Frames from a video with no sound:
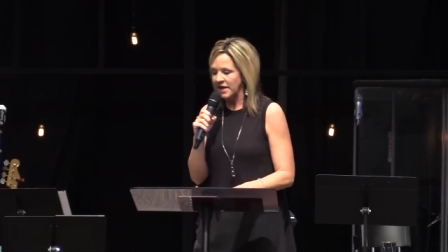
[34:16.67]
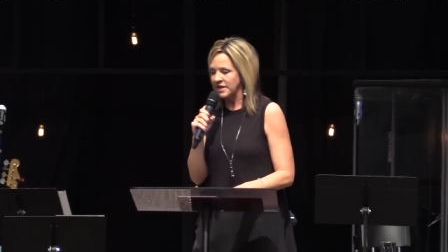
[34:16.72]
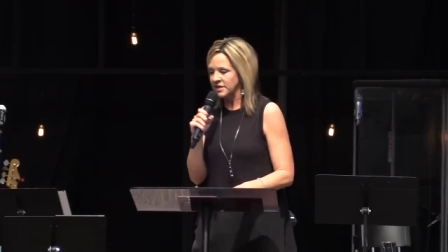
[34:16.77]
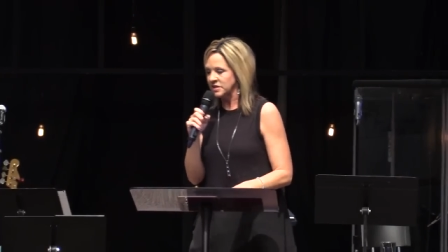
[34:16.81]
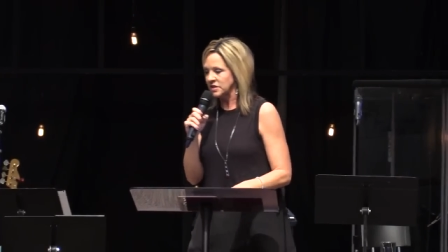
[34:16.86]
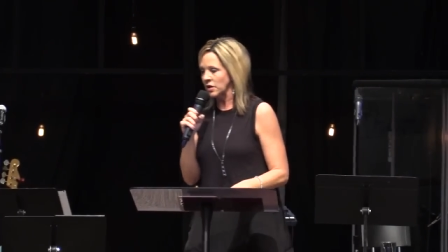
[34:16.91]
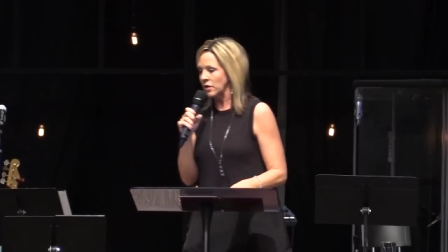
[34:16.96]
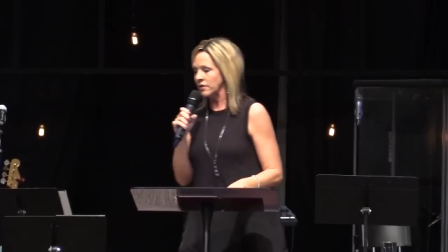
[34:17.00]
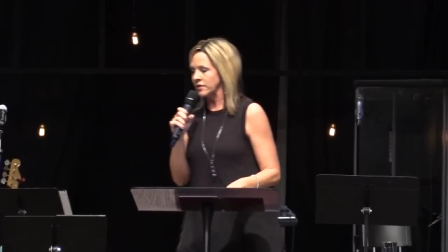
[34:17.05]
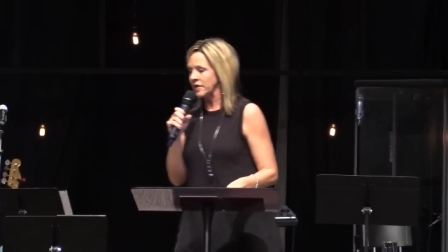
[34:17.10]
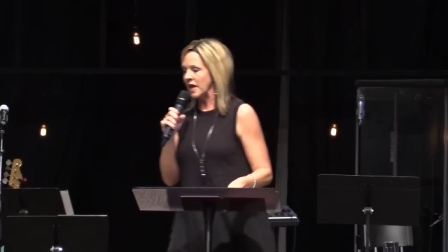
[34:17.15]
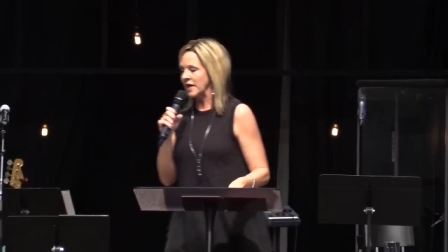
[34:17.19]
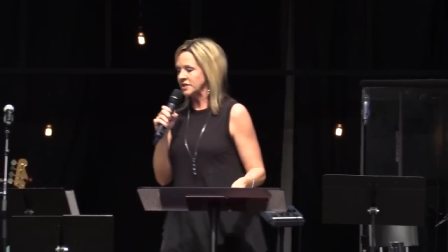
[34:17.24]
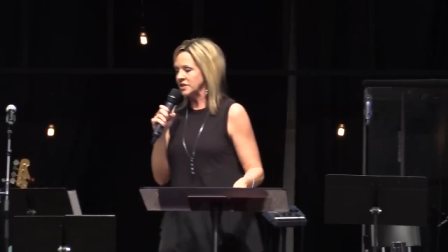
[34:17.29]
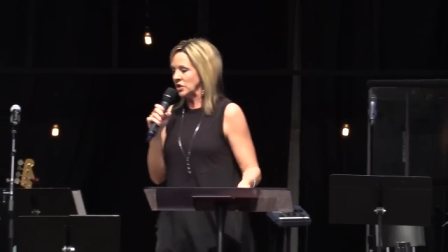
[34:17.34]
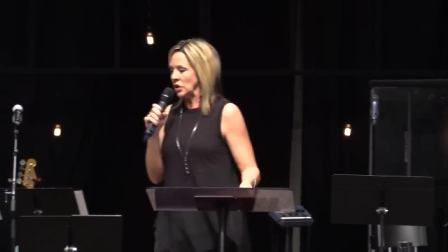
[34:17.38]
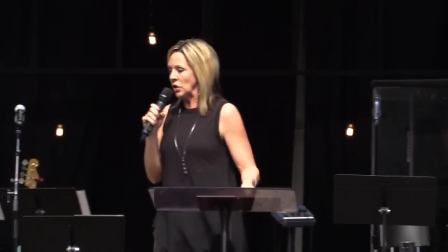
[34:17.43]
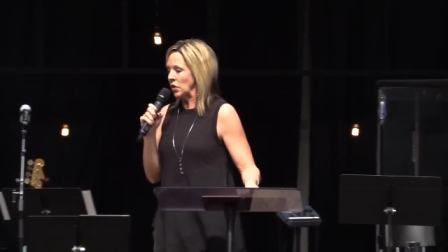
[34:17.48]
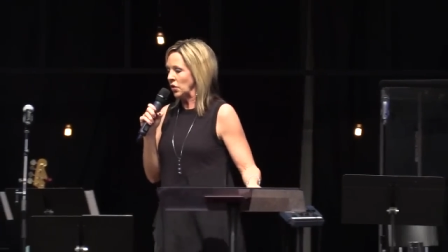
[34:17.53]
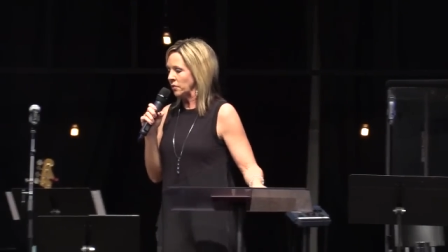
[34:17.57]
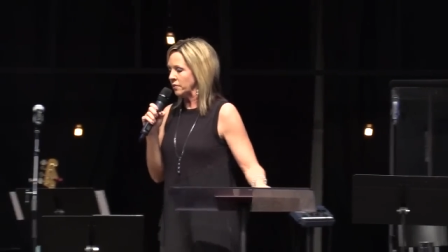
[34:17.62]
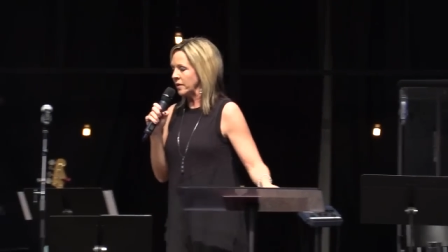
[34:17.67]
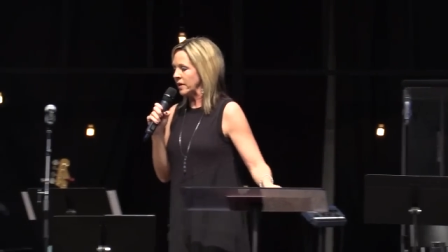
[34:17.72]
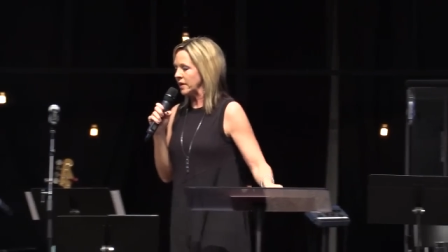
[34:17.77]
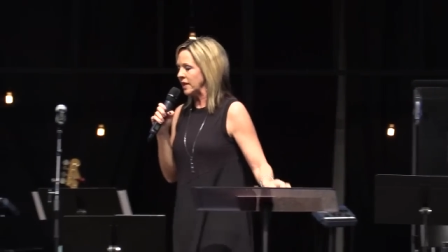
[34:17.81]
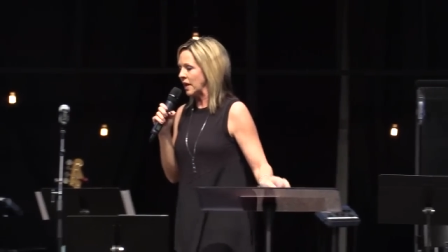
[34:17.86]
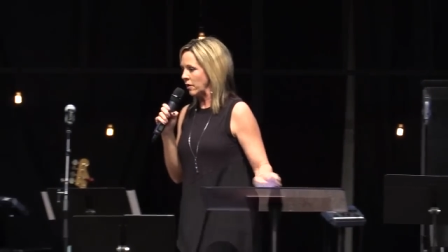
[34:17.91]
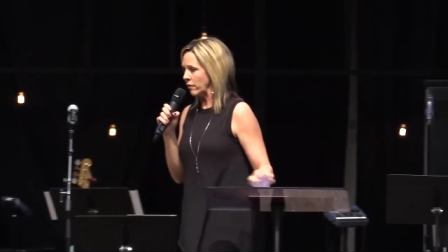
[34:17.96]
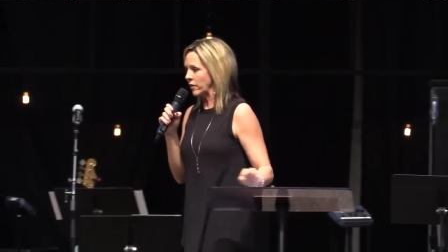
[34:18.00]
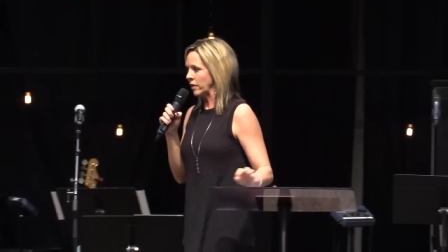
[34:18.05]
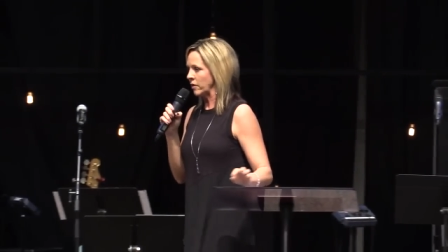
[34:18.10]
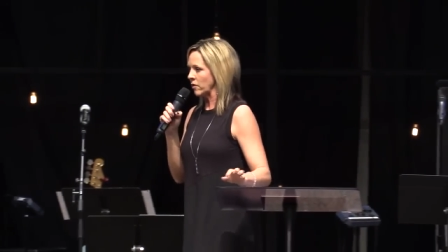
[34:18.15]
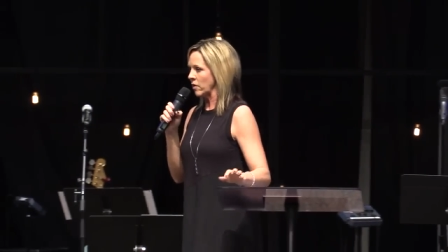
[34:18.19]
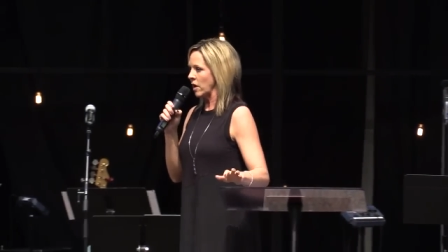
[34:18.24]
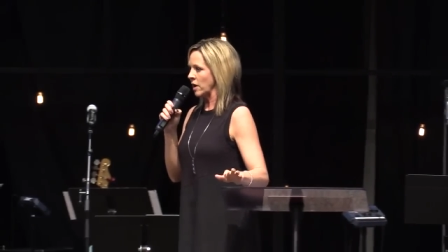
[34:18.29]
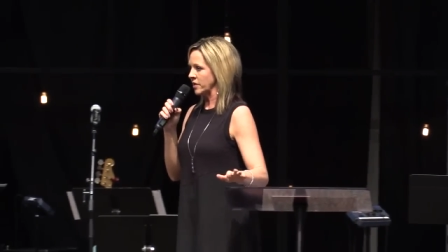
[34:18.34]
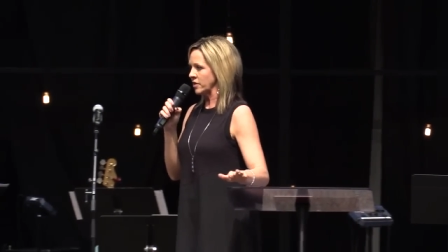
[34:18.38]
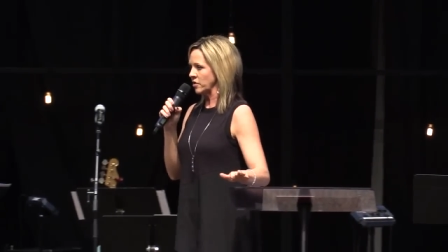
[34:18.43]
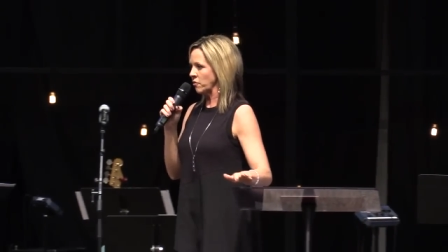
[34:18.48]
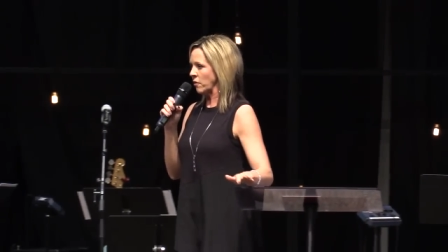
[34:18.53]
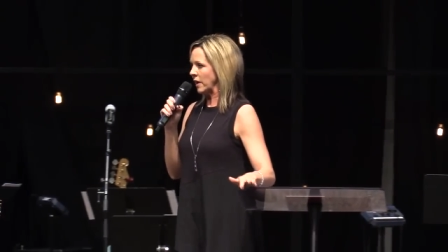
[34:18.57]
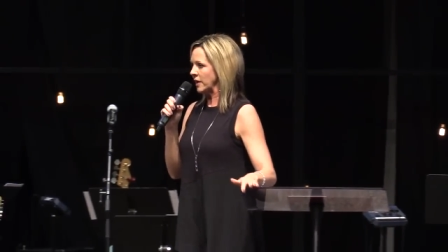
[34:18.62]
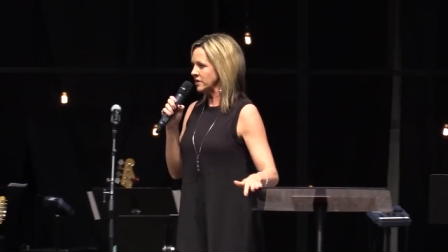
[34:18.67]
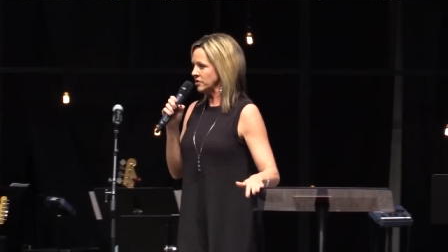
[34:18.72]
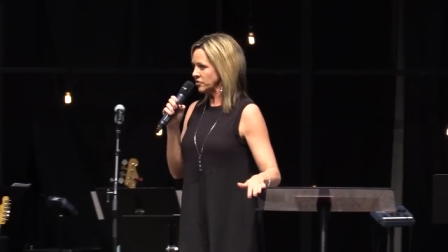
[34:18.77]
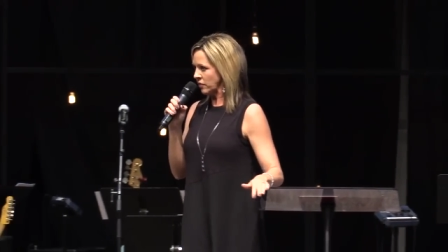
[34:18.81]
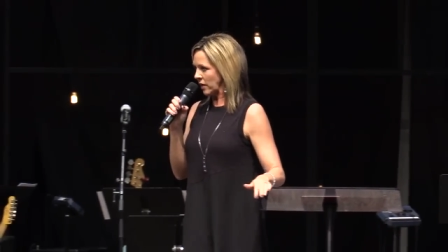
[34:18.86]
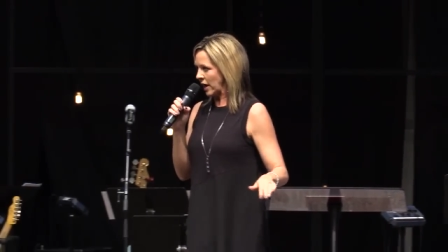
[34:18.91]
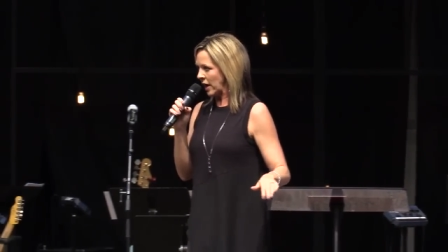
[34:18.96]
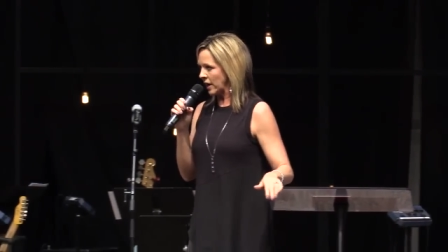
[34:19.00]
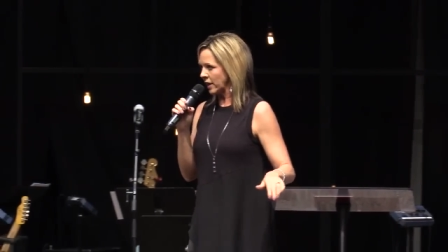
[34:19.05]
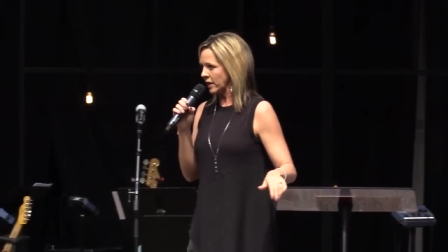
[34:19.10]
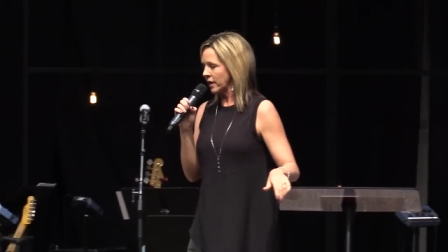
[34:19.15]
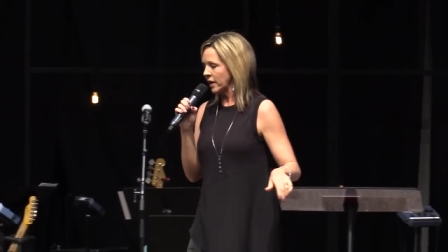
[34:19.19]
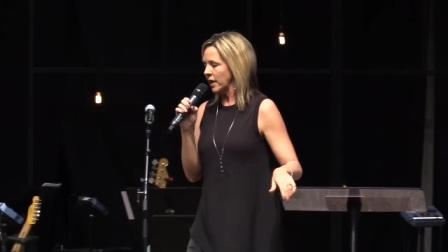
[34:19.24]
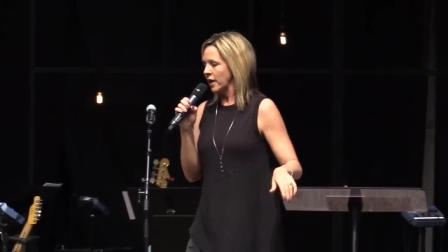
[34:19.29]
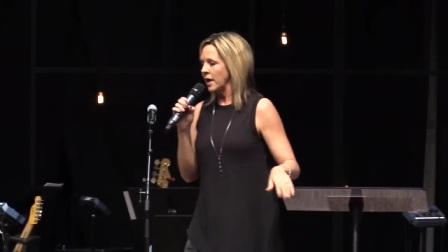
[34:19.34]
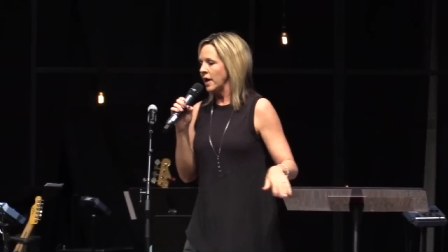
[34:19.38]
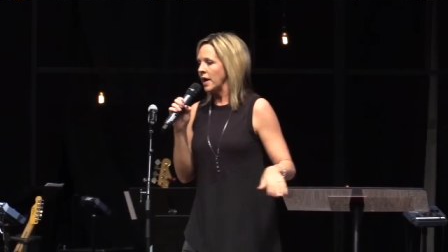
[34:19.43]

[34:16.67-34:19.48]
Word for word: And so that told me that we were on the right track.